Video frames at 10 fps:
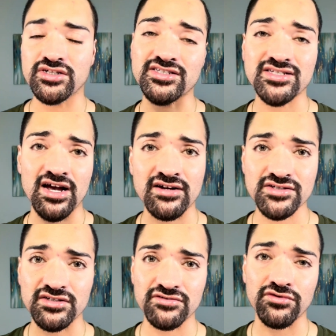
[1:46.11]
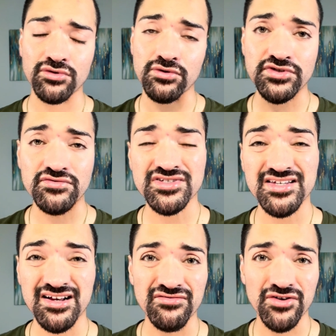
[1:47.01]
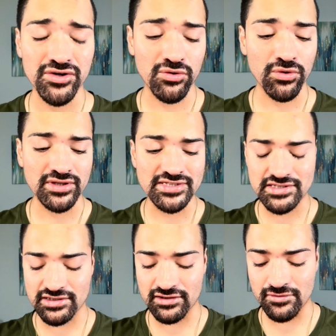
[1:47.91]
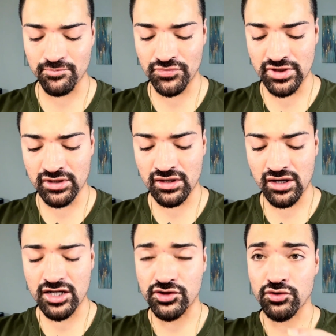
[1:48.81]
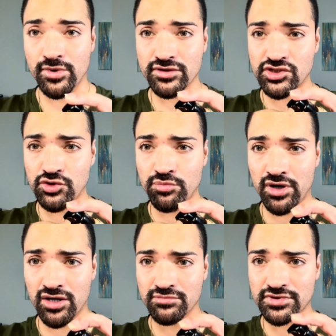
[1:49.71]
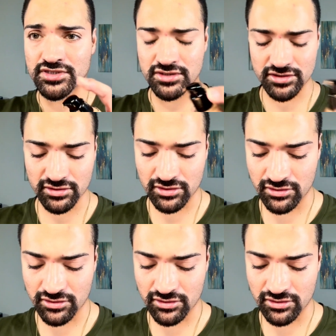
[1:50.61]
It's excellent for those of us that have very oily skin. I do about 2 pumps.